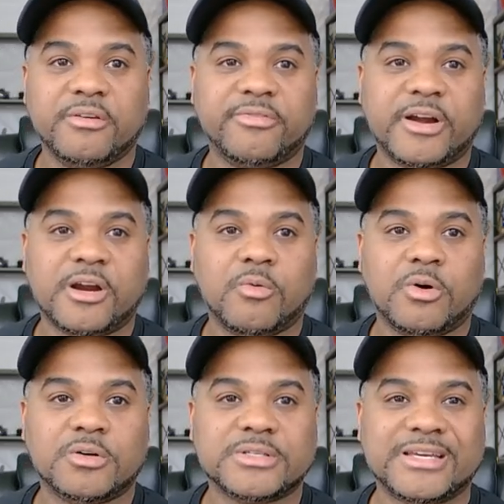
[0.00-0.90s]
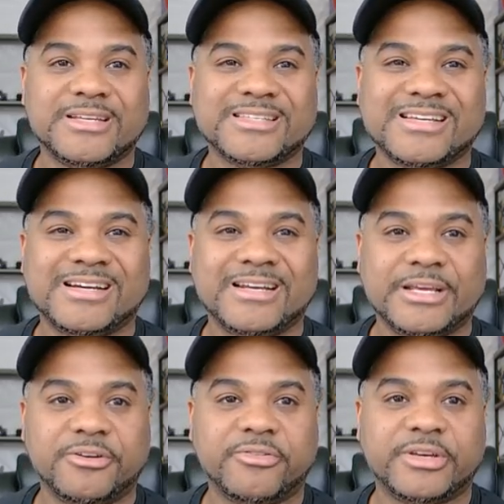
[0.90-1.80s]
the firewall's inside
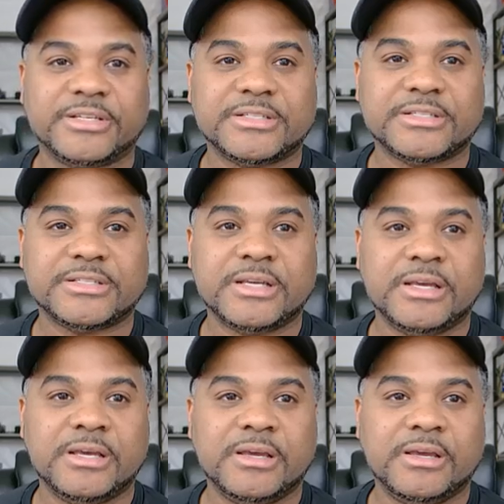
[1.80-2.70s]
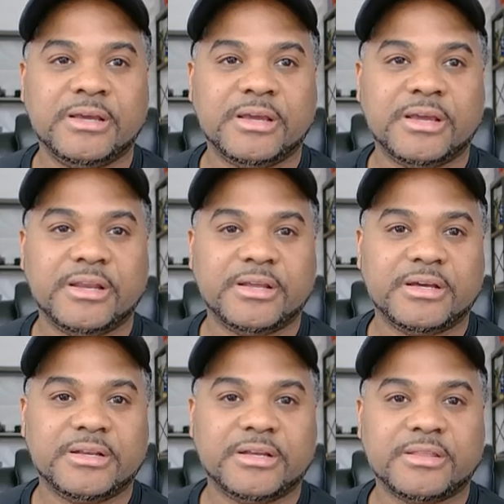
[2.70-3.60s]
interface, and
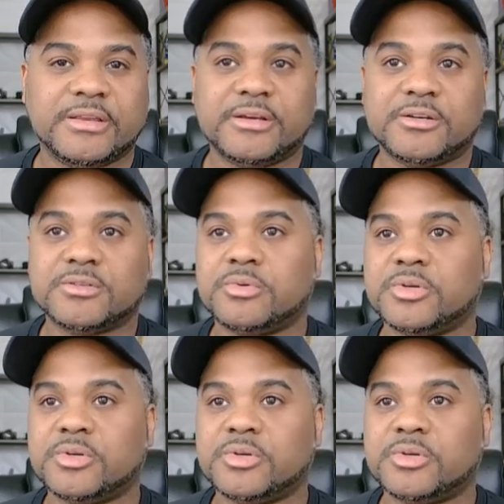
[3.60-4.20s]
nothing else